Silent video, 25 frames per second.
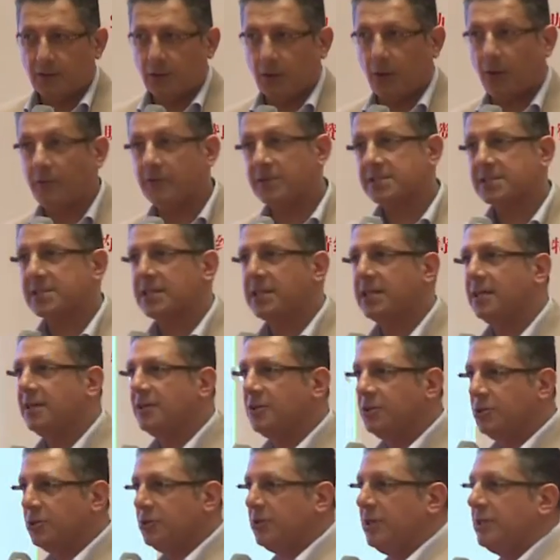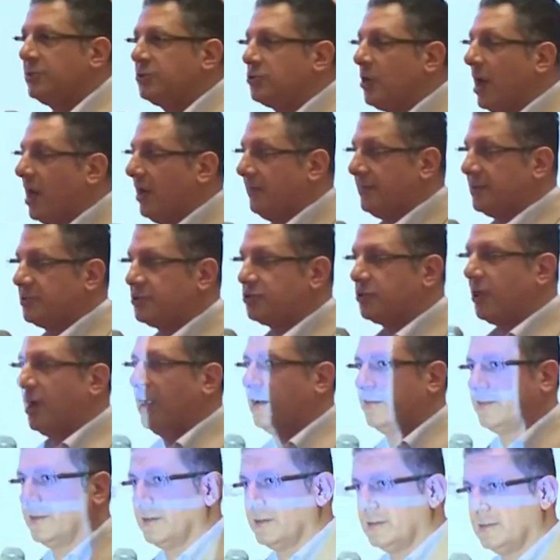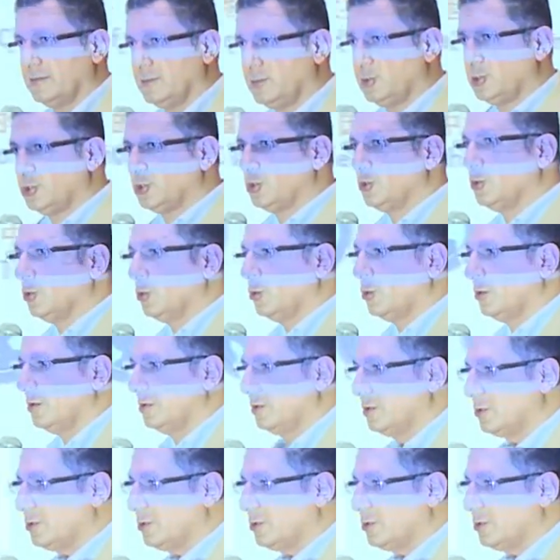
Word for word: Obviously, you need to have a driver to,